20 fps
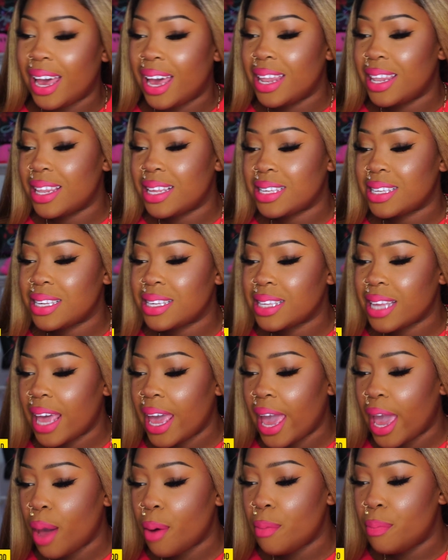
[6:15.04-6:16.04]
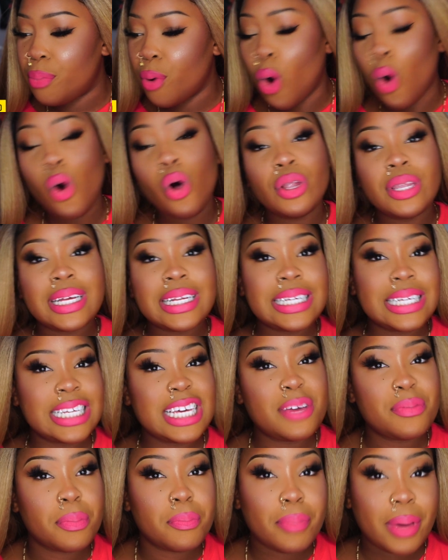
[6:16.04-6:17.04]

And this is a bold deep